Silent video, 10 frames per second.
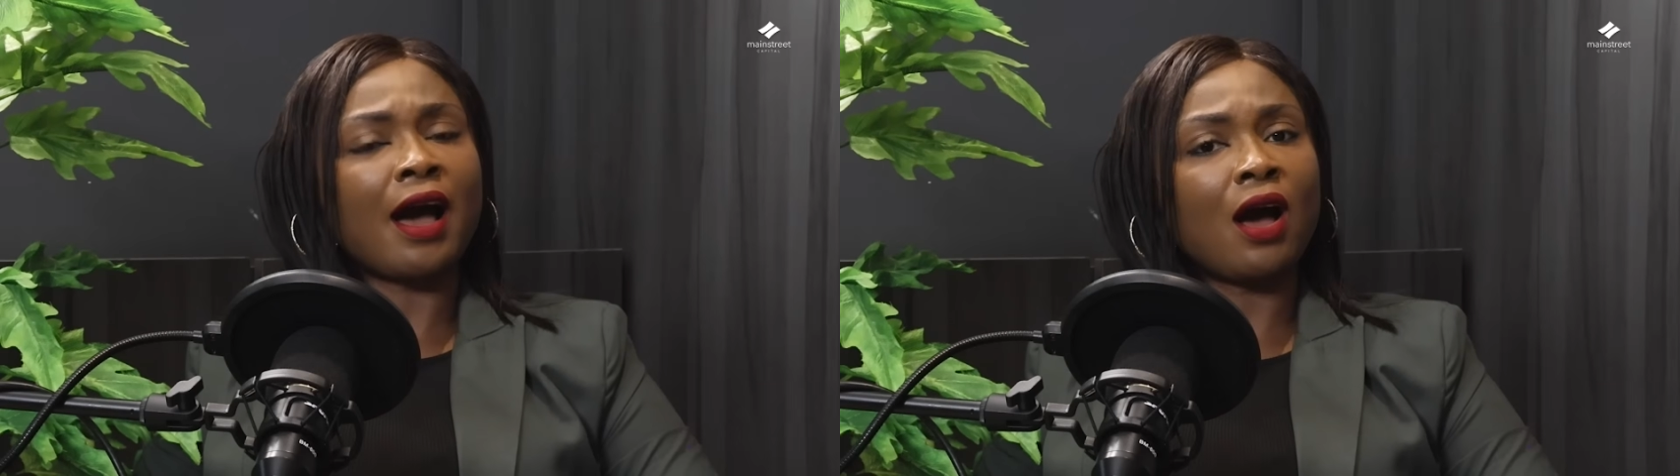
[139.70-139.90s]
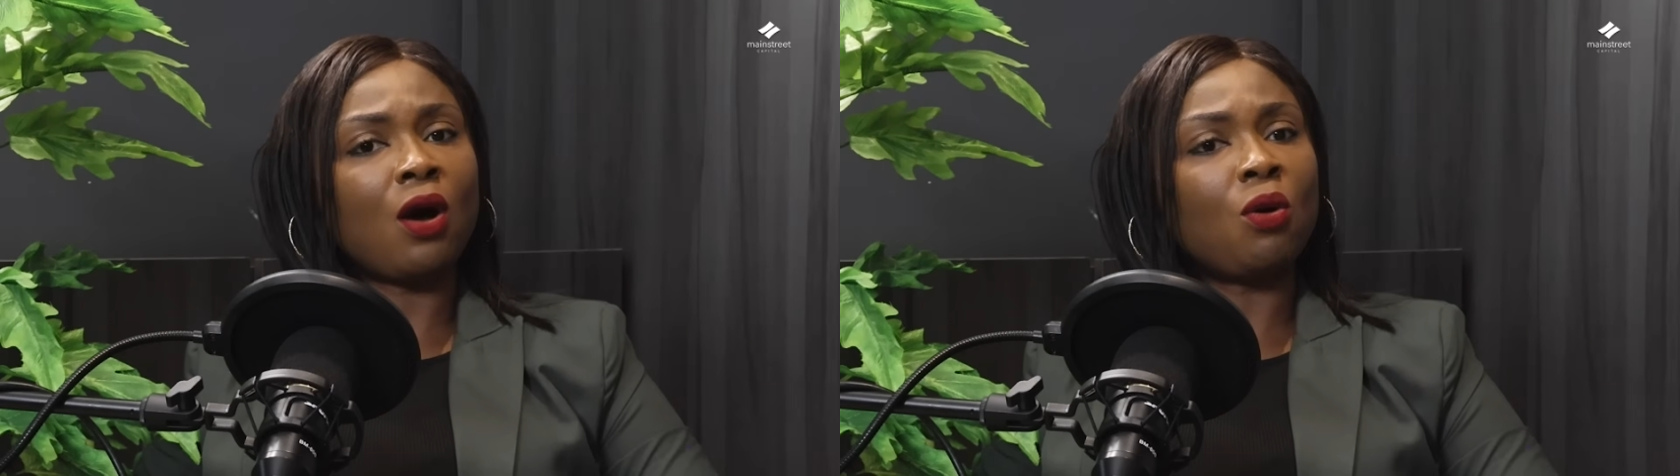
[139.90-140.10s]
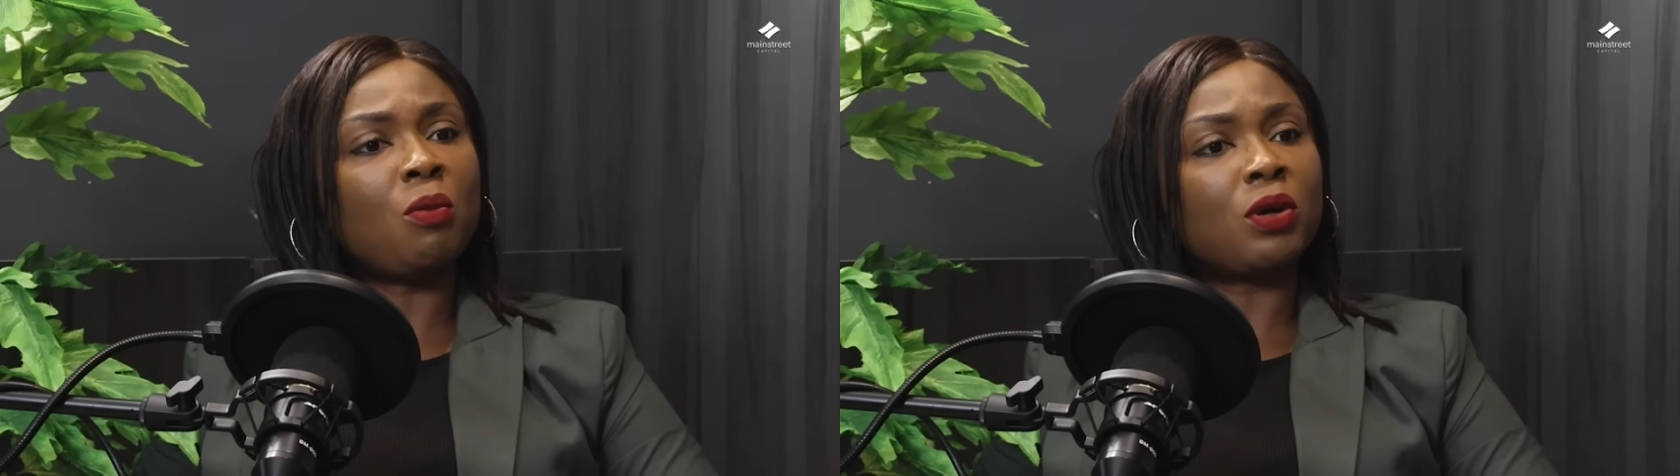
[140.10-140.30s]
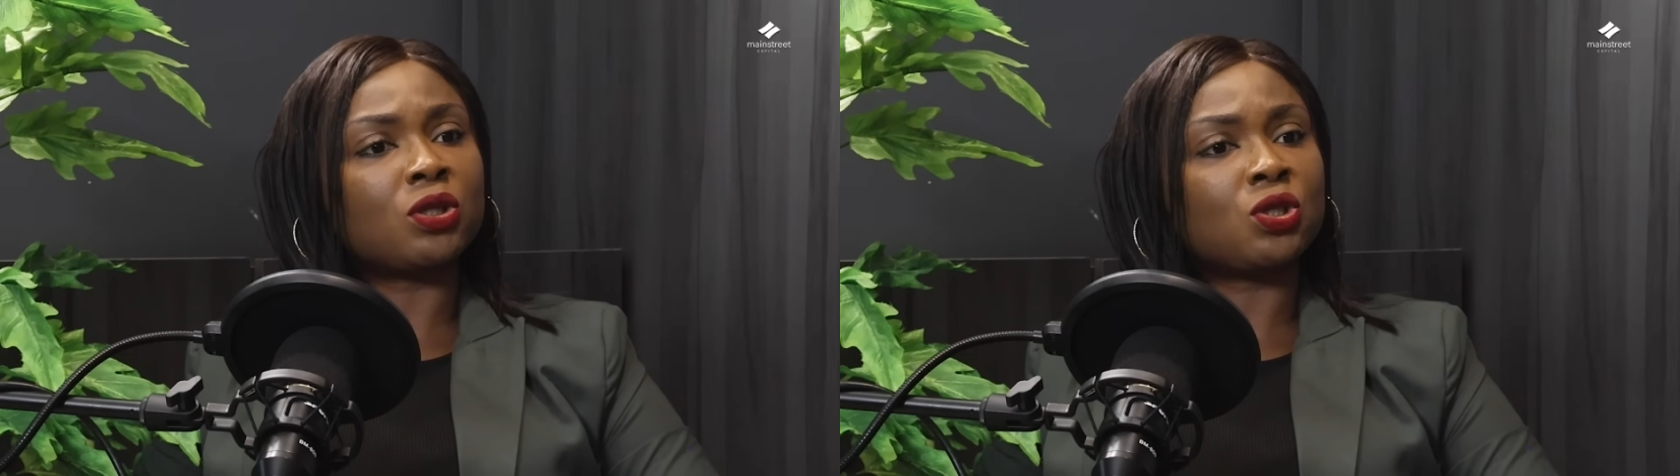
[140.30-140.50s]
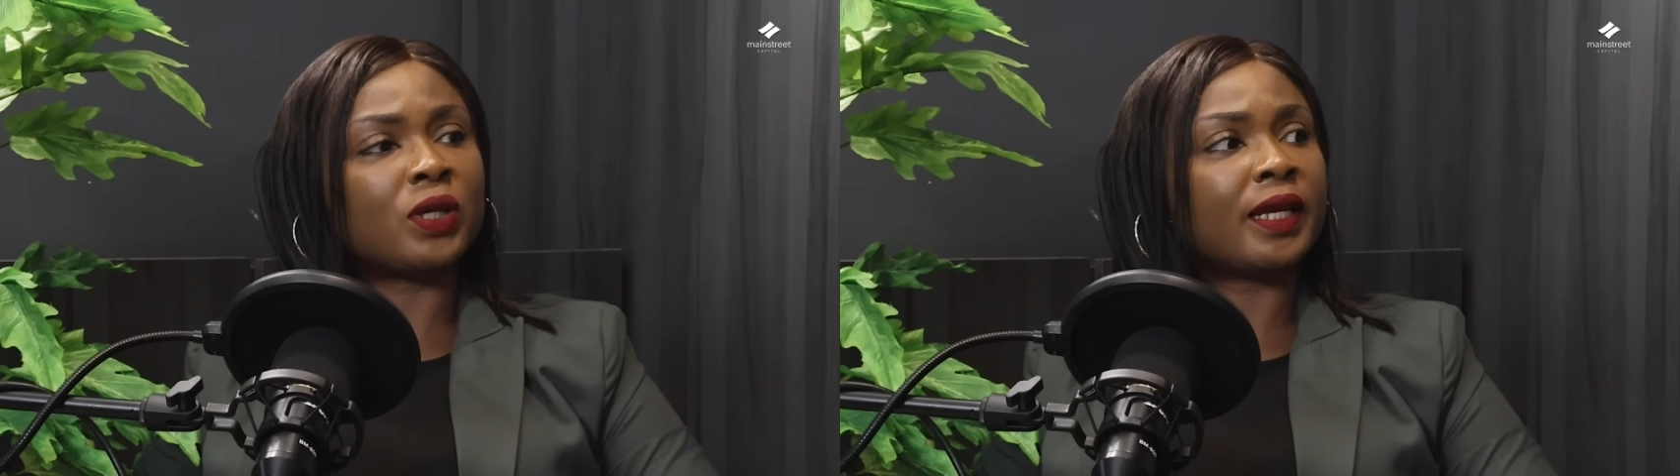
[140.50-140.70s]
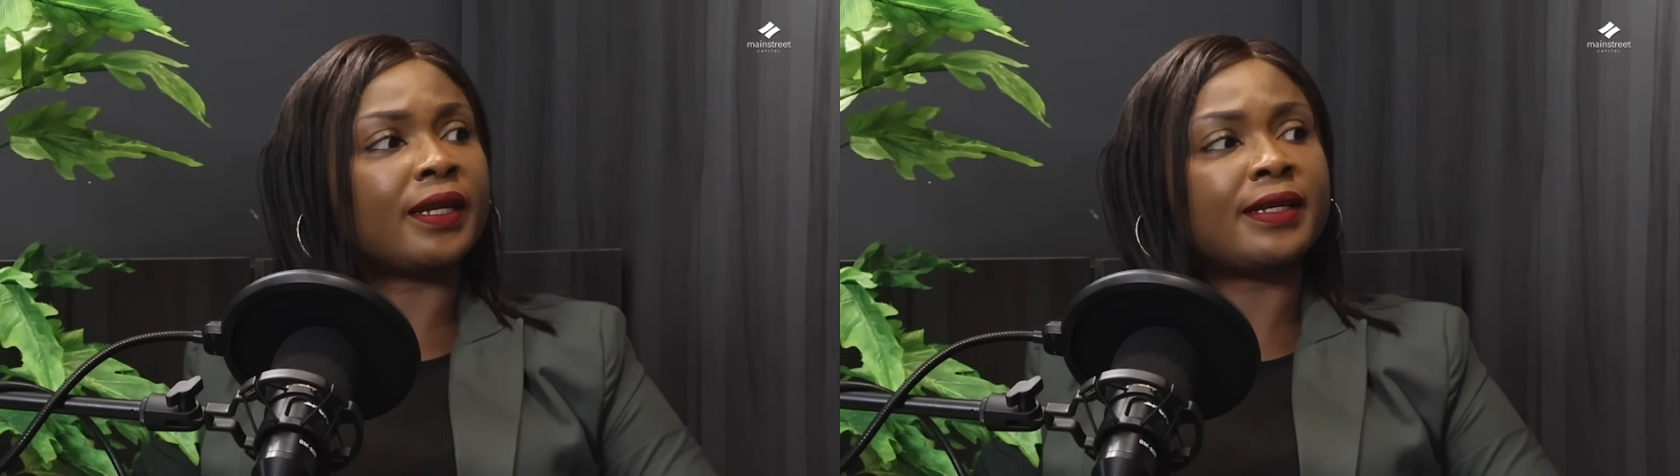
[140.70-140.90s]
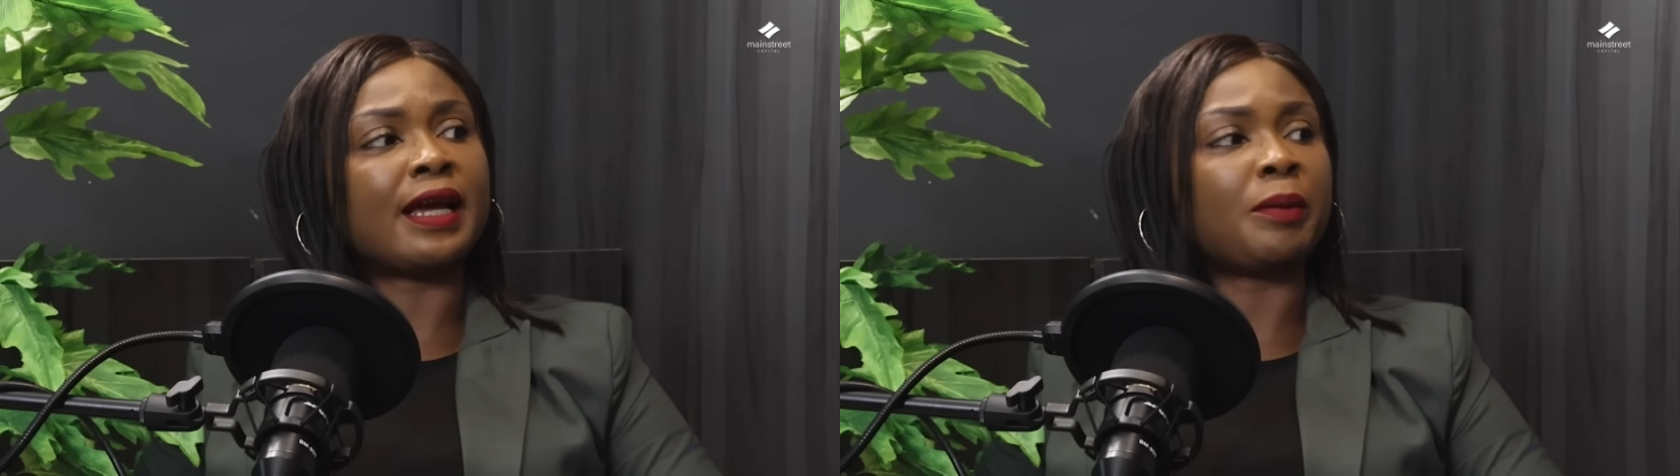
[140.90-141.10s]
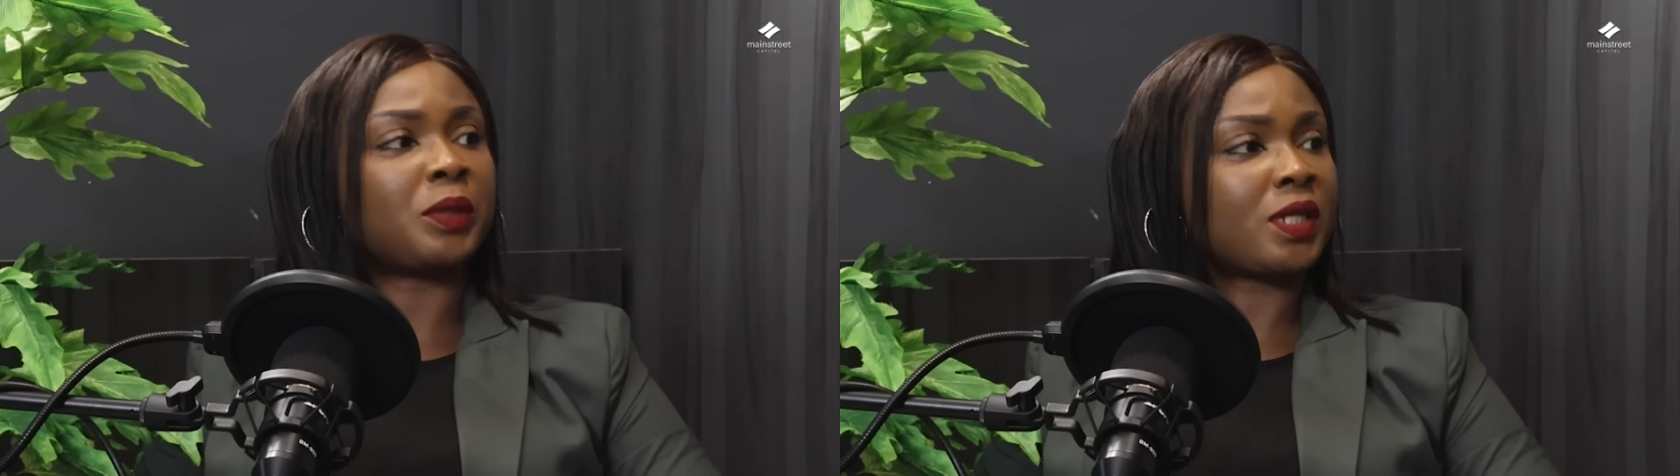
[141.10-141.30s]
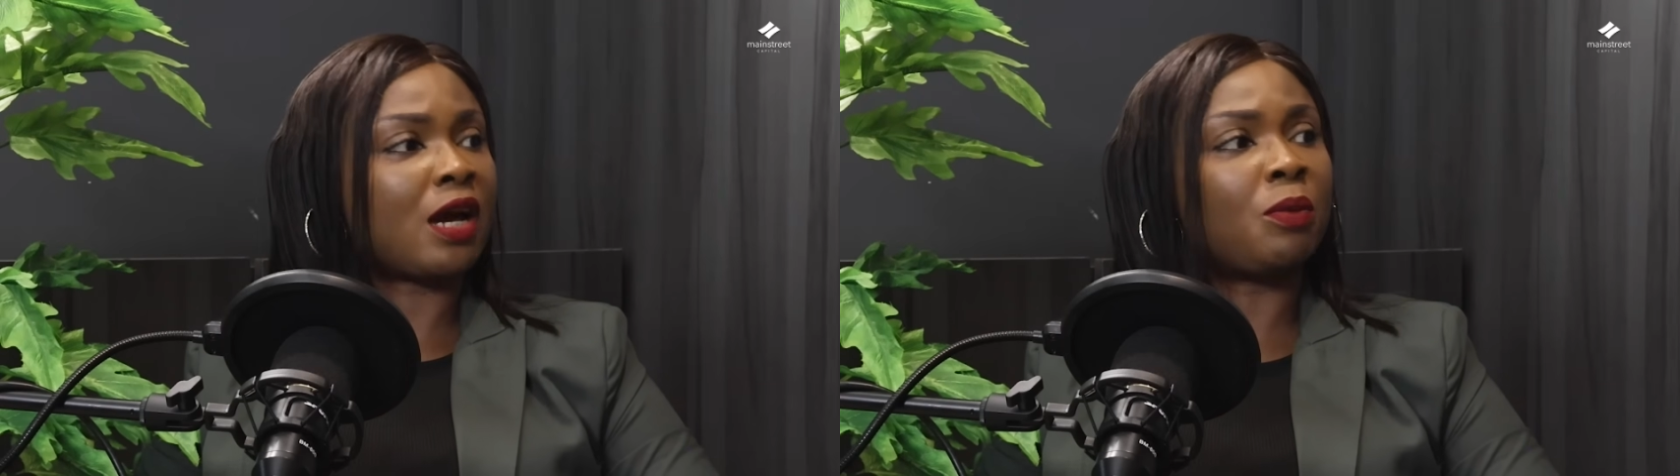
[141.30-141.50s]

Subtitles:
how much you can adapt,